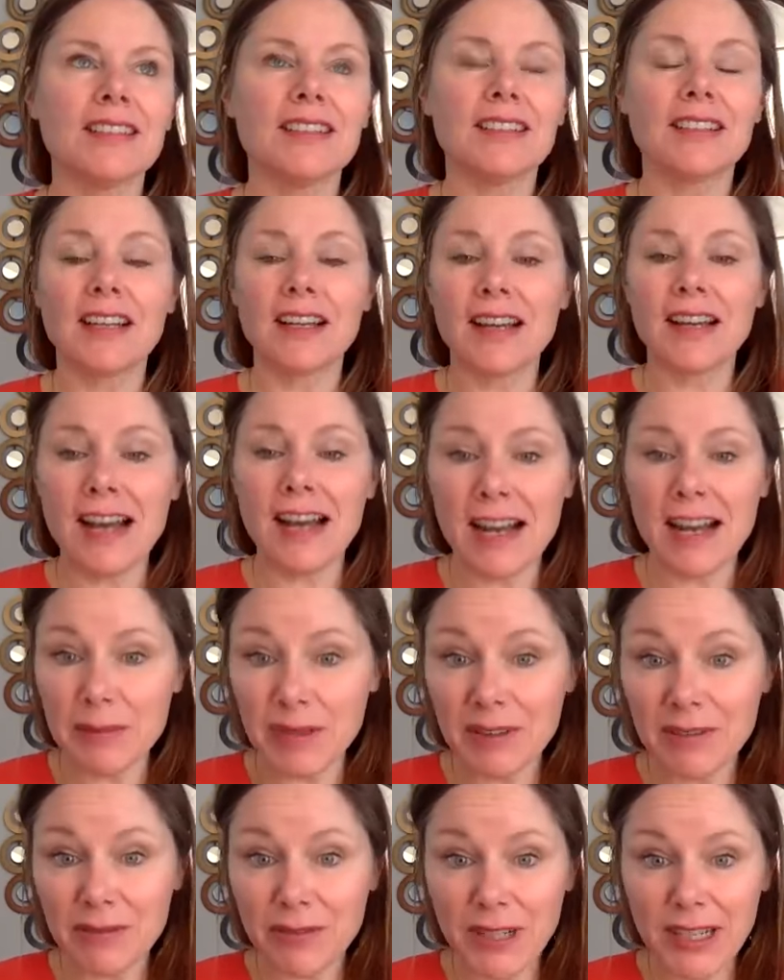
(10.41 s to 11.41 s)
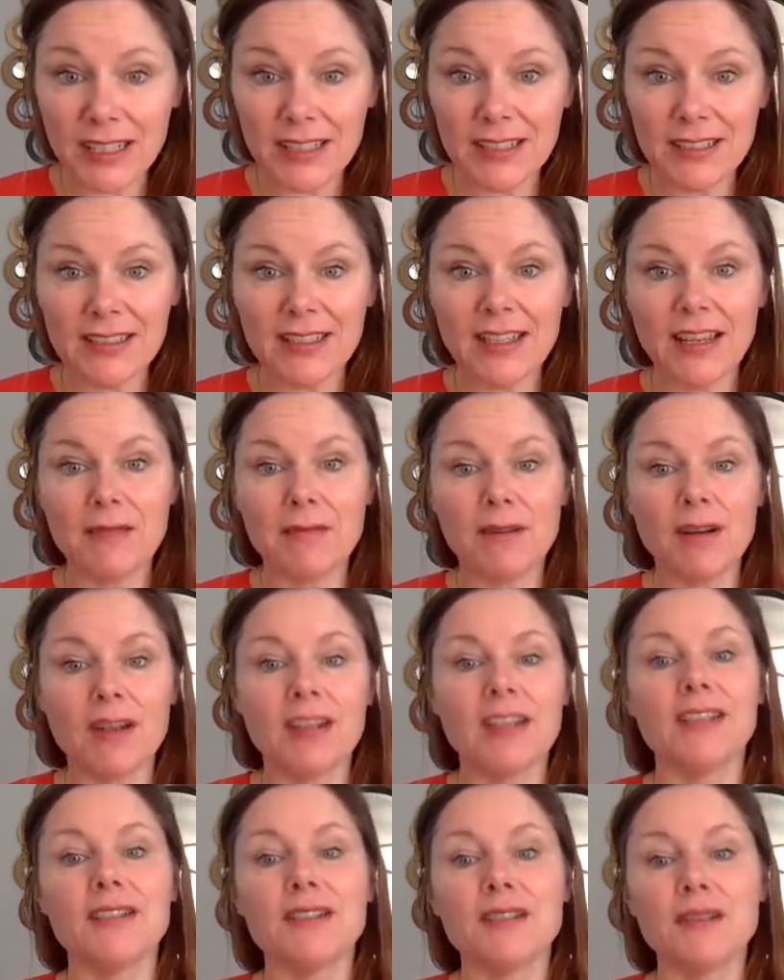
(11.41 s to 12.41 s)
a common phrase I run
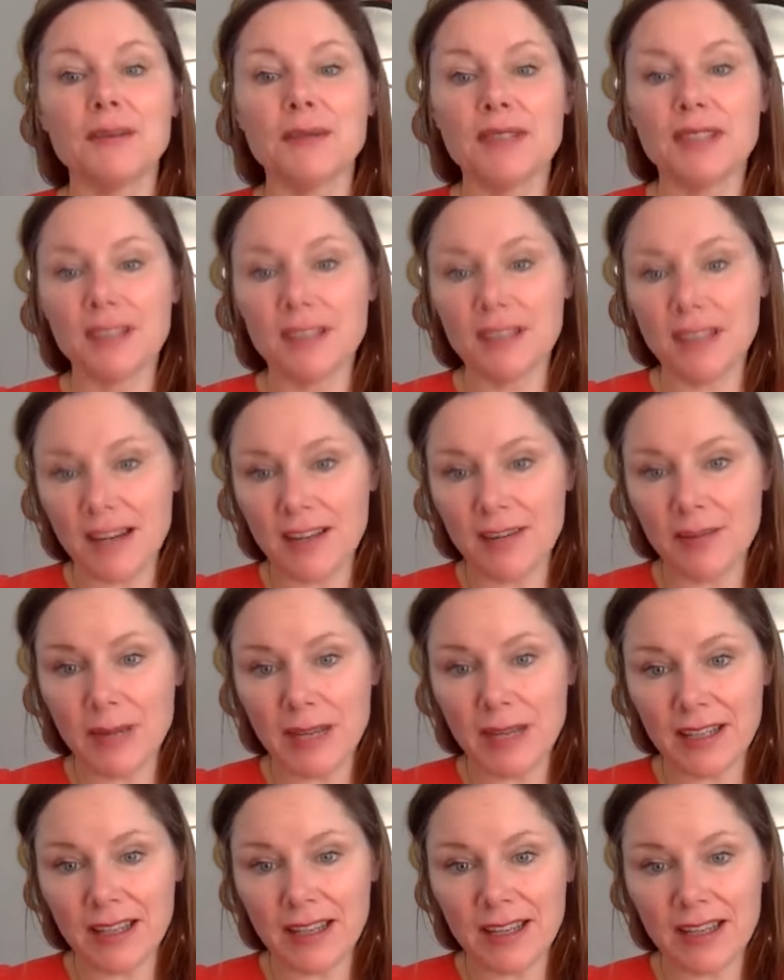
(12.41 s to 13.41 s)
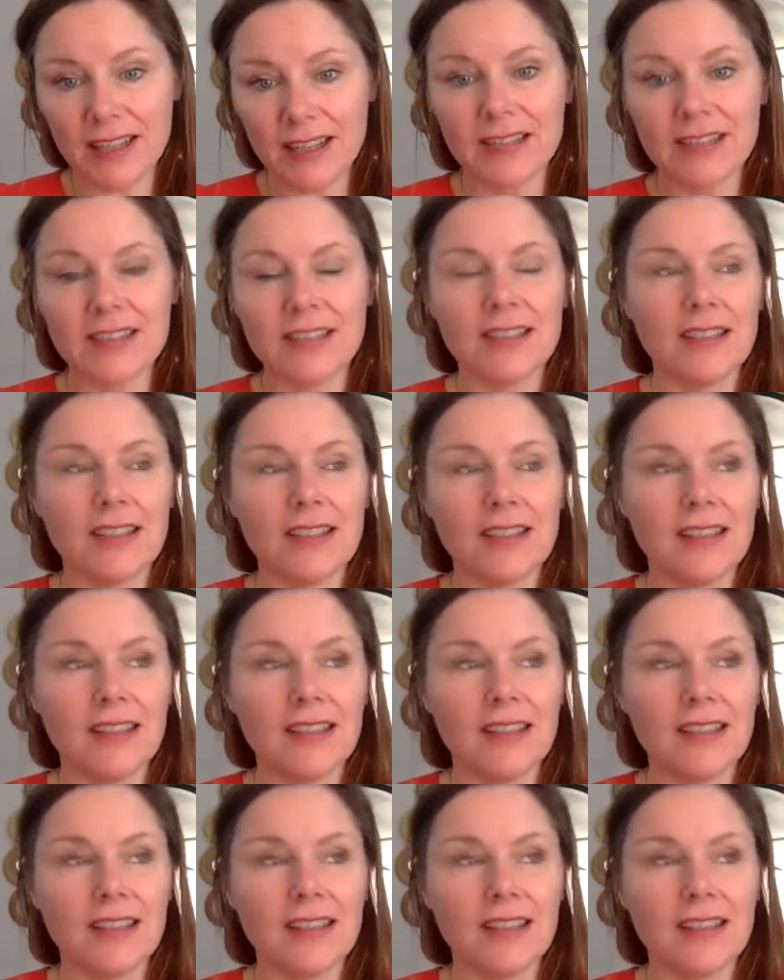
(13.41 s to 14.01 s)
into with a lot of my clients